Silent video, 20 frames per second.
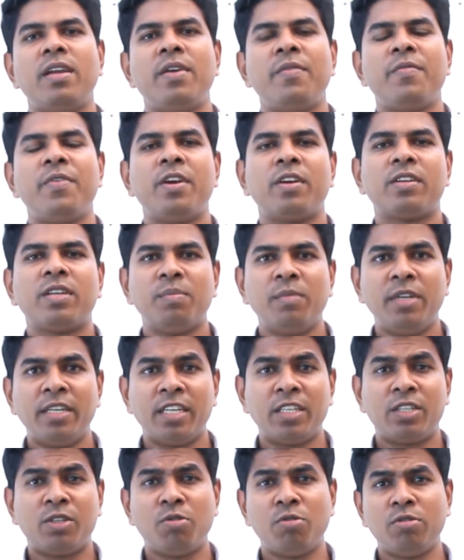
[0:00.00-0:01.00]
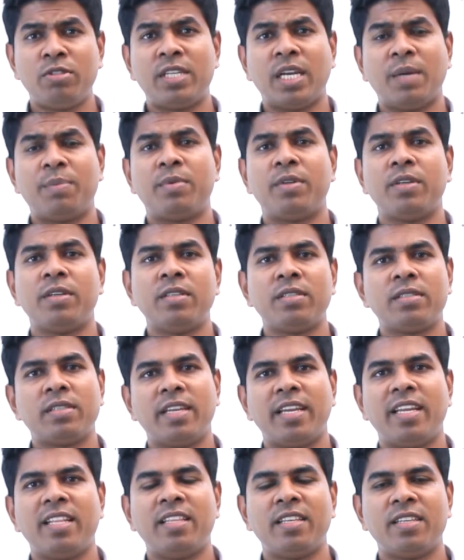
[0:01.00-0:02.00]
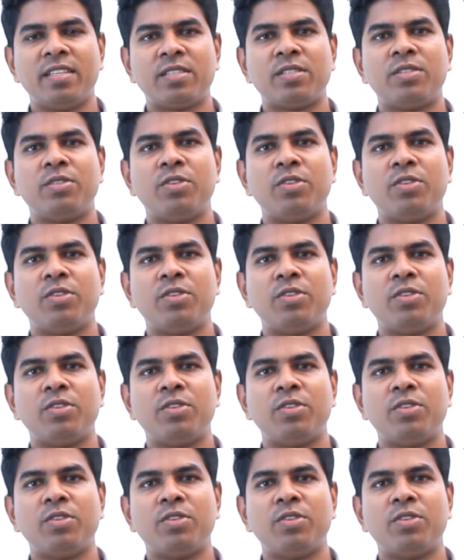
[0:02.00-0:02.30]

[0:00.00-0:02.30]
We have completed two chapters in this